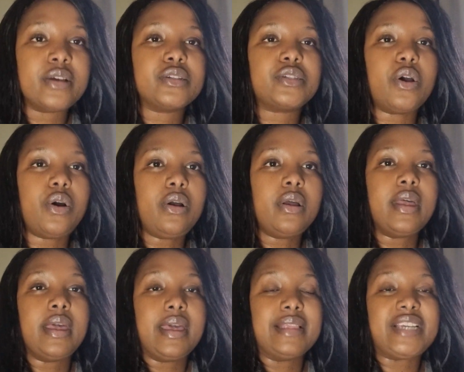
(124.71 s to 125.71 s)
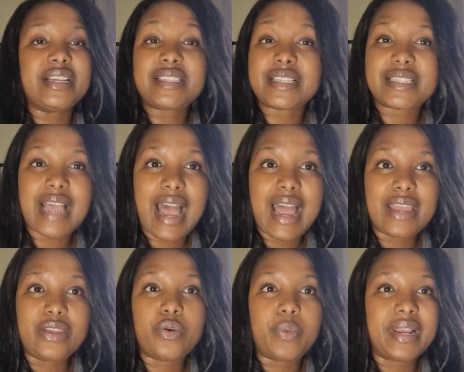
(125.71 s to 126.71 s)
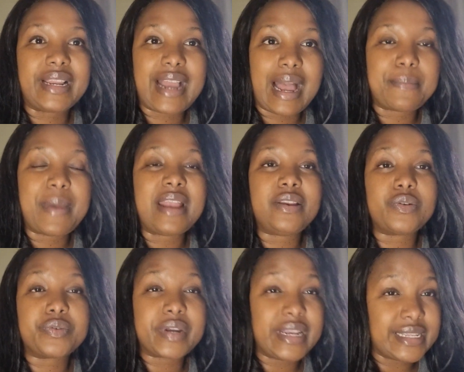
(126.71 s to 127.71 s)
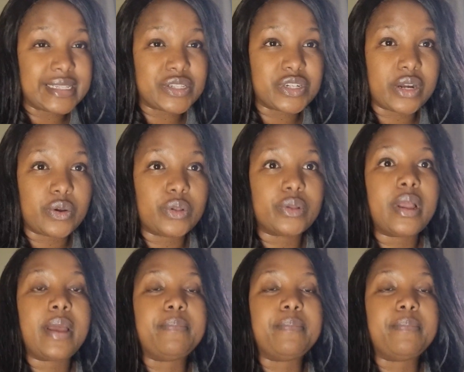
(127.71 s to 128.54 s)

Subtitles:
So chances are you will come and you really struggle